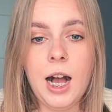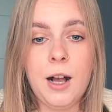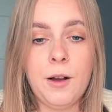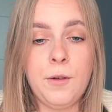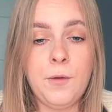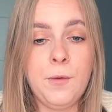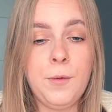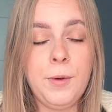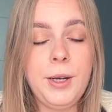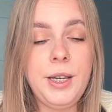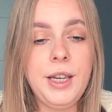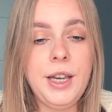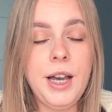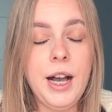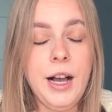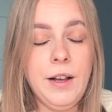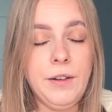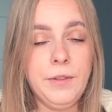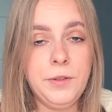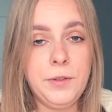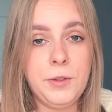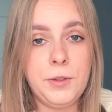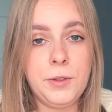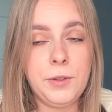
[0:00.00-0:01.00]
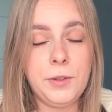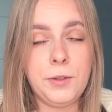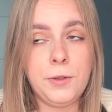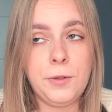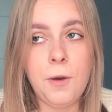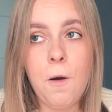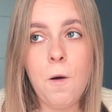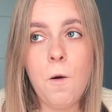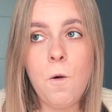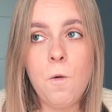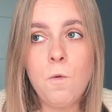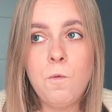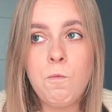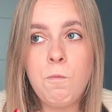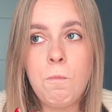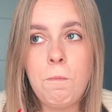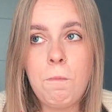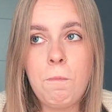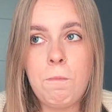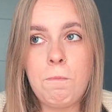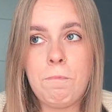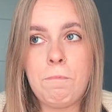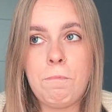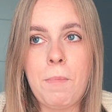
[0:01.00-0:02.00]
And we have so
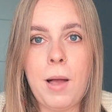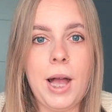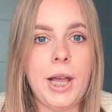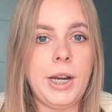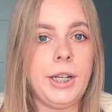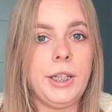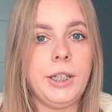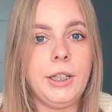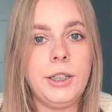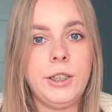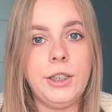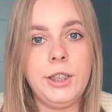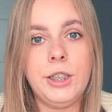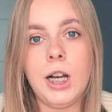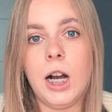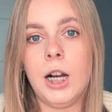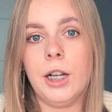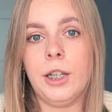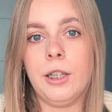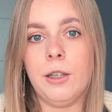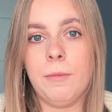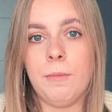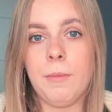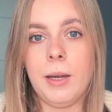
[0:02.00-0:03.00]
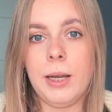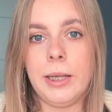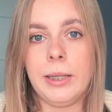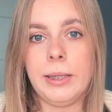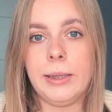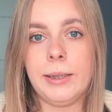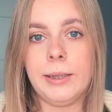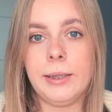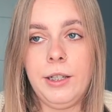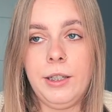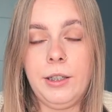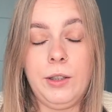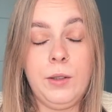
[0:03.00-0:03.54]
many documents,